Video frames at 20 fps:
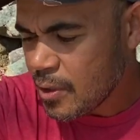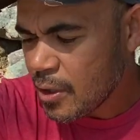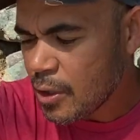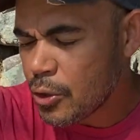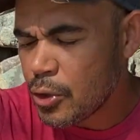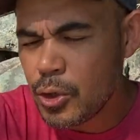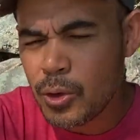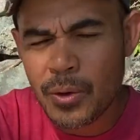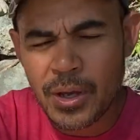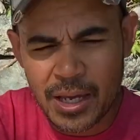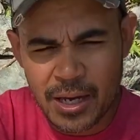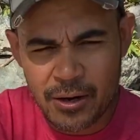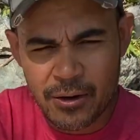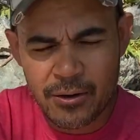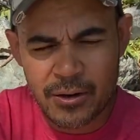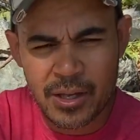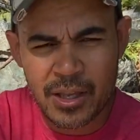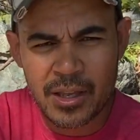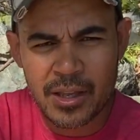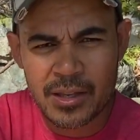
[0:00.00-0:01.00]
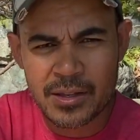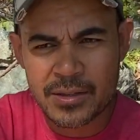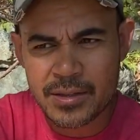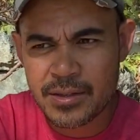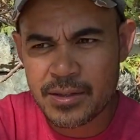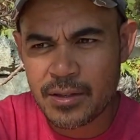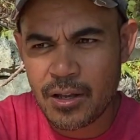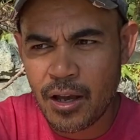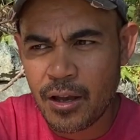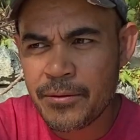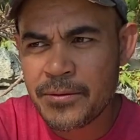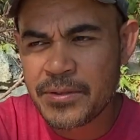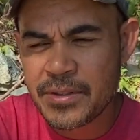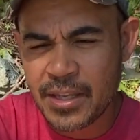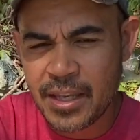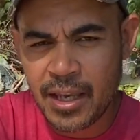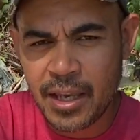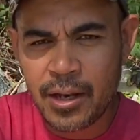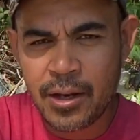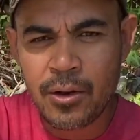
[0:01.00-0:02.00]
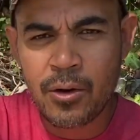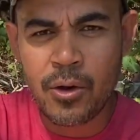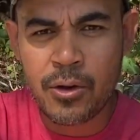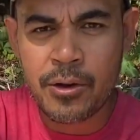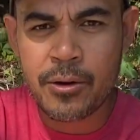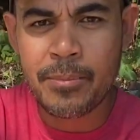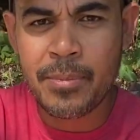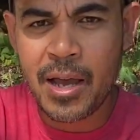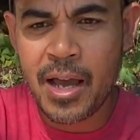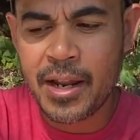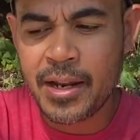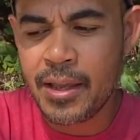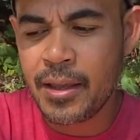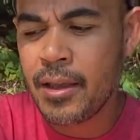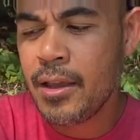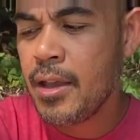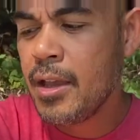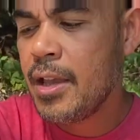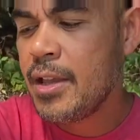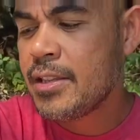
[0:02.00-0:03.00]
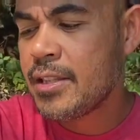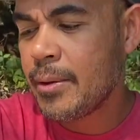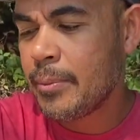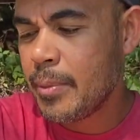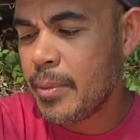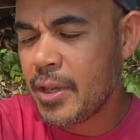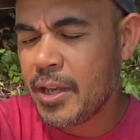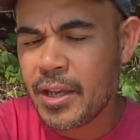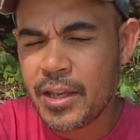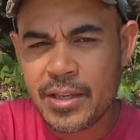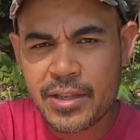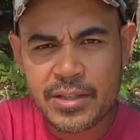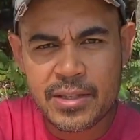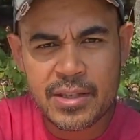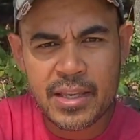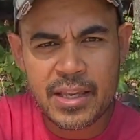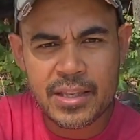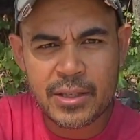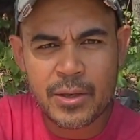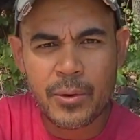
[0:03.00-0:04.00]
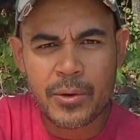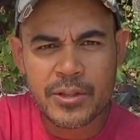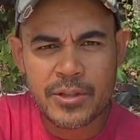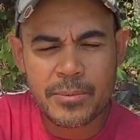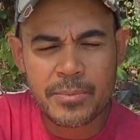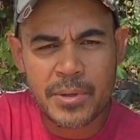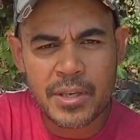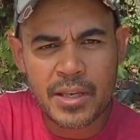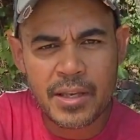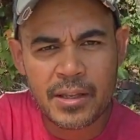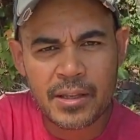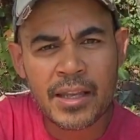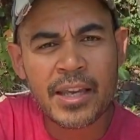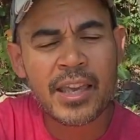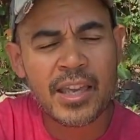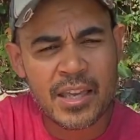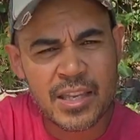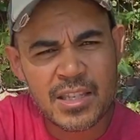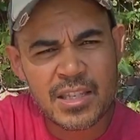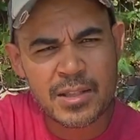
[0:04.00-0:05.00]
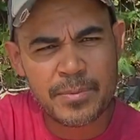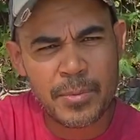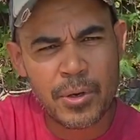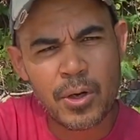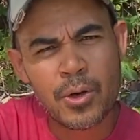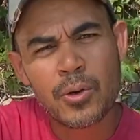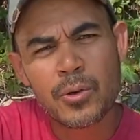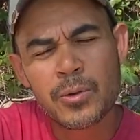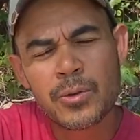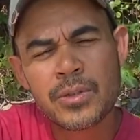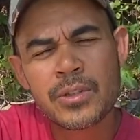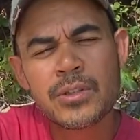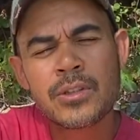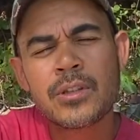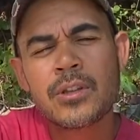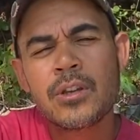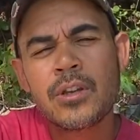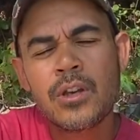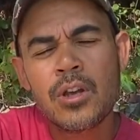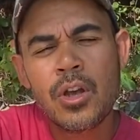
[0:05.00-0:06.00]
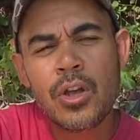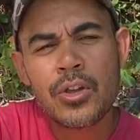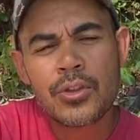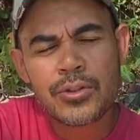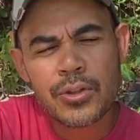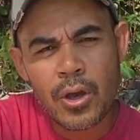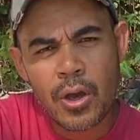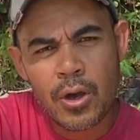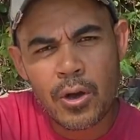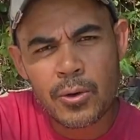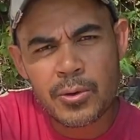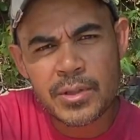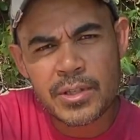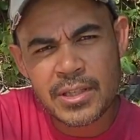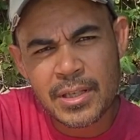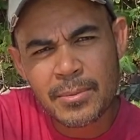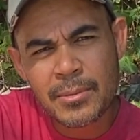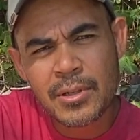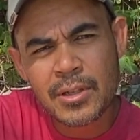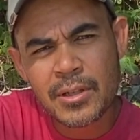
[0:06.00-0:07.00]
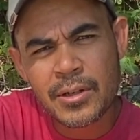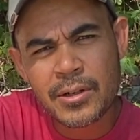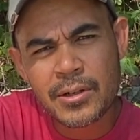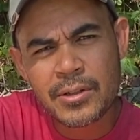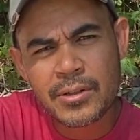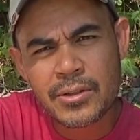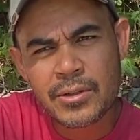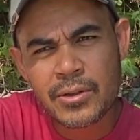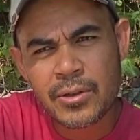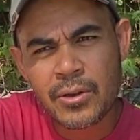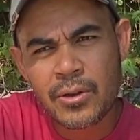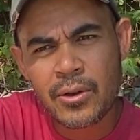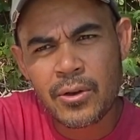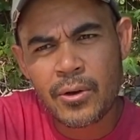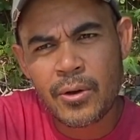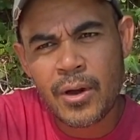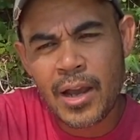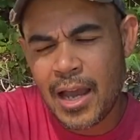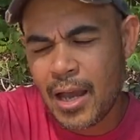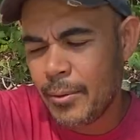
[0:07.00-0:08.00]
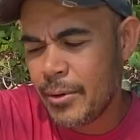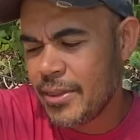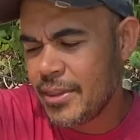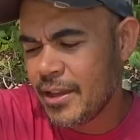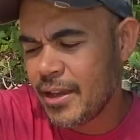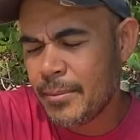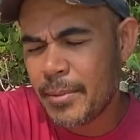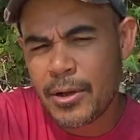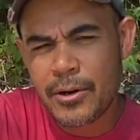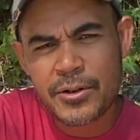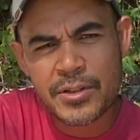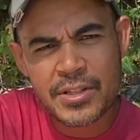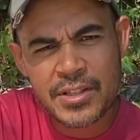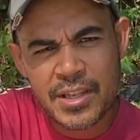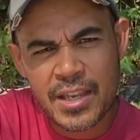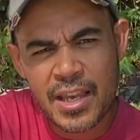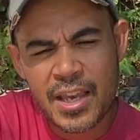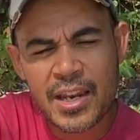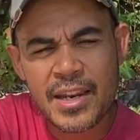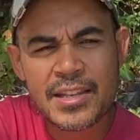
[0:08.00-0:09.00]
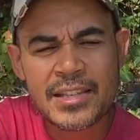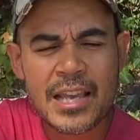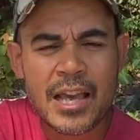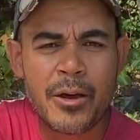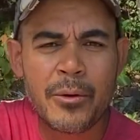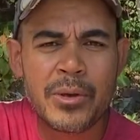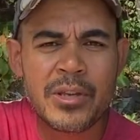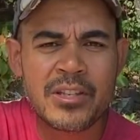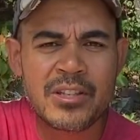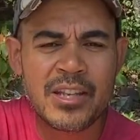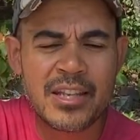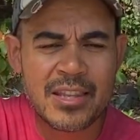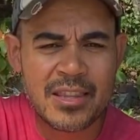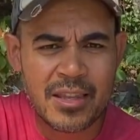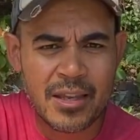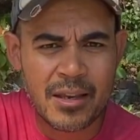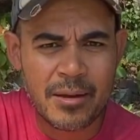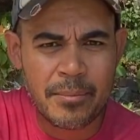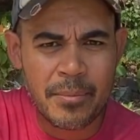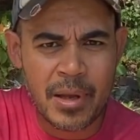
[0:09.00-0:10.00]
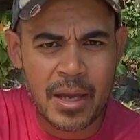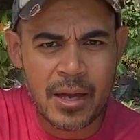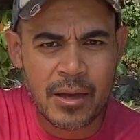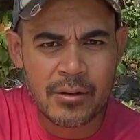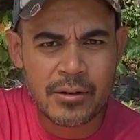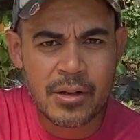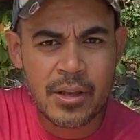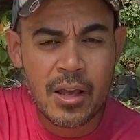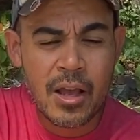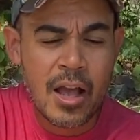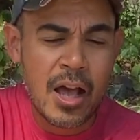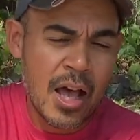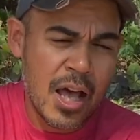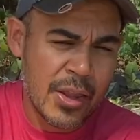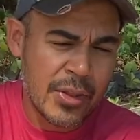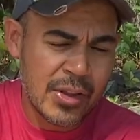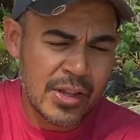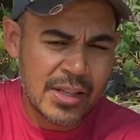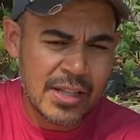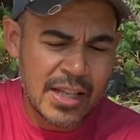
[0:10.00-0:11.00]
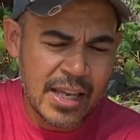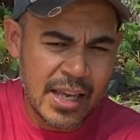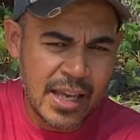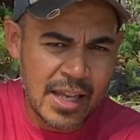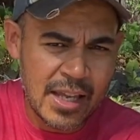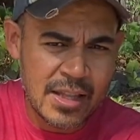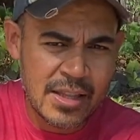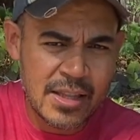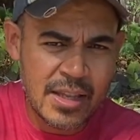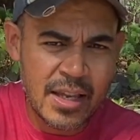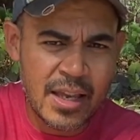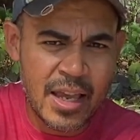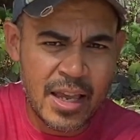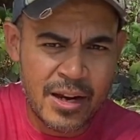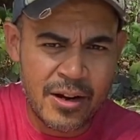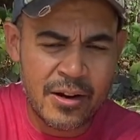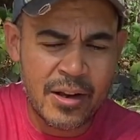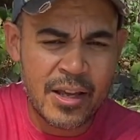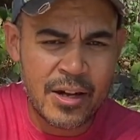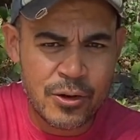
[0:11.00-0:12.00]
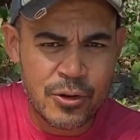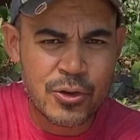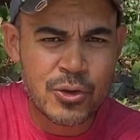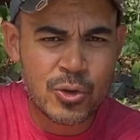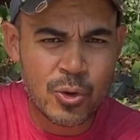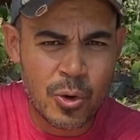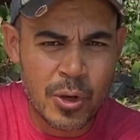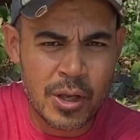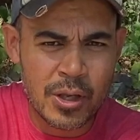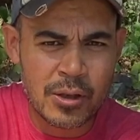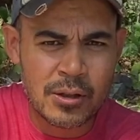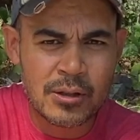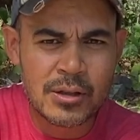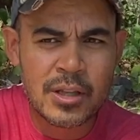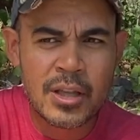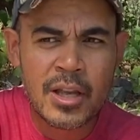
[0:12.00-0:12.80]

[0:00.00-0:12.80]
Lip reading: new areas of skin on your body simply because it's going to be like exposed. So similar to how we think about our skin is how we need to think about the land and our soil.